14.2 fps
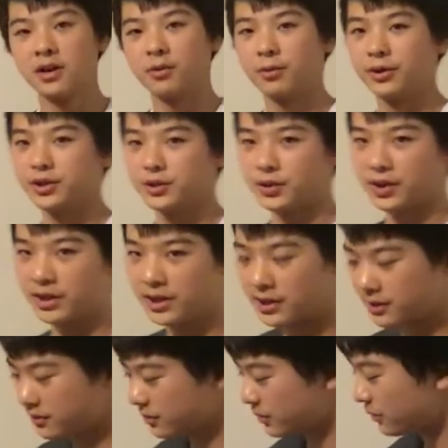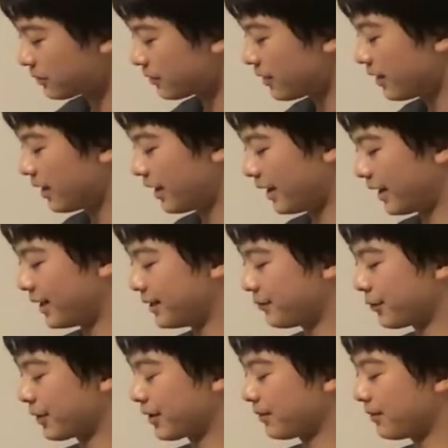When doing a hook serve, I
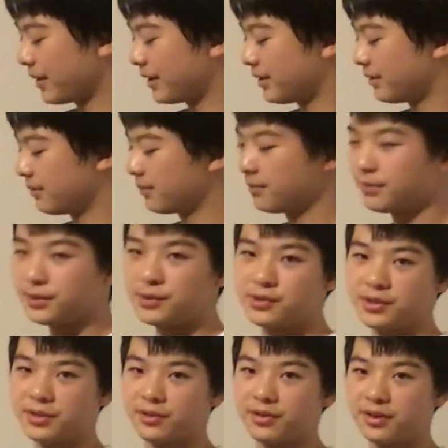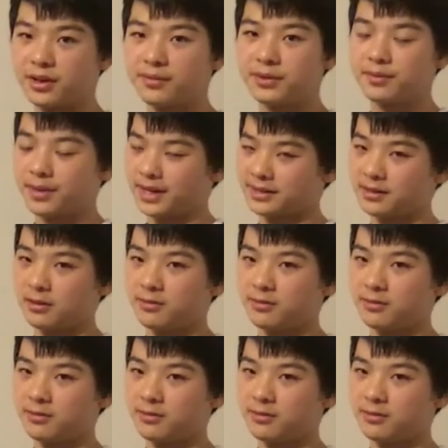recommend using your thumb and backside